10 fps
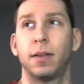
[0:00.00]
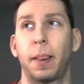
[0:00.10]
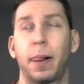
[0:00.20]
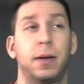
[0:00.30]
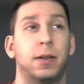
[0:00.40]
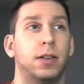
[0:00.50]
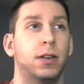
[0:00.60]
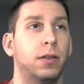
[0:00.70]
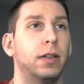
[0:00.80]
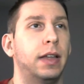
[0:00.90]

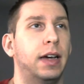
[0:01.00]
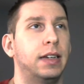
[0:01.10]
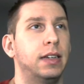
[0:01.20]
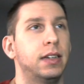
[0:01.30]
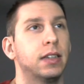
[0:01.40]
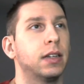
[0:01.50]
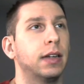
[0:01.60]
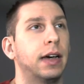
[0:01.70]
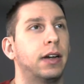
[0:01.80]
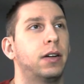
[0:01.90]
So that is the
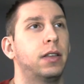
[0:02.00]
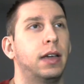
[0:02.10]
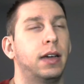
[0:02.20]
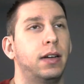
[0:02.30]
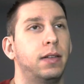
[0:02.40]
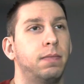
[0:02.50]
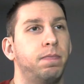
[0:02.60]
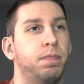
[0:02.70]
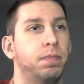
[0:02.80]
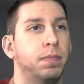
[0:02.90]
letter that
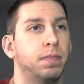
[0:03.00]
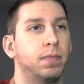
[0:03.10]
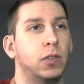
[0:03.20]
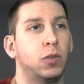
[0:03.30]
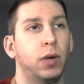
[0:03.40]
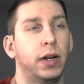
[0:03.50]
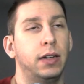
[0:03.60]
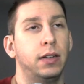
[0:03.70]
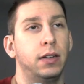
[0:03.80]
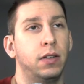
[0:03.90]

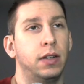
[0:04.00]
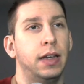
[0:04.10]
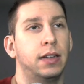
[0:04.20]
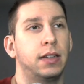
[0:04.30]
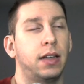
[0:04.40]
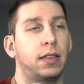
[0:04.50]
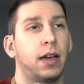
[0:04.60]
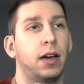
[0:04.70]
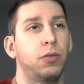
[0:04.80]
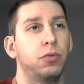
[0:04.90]
Dwight gets at the
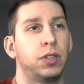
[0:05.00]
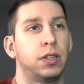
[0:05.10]
house.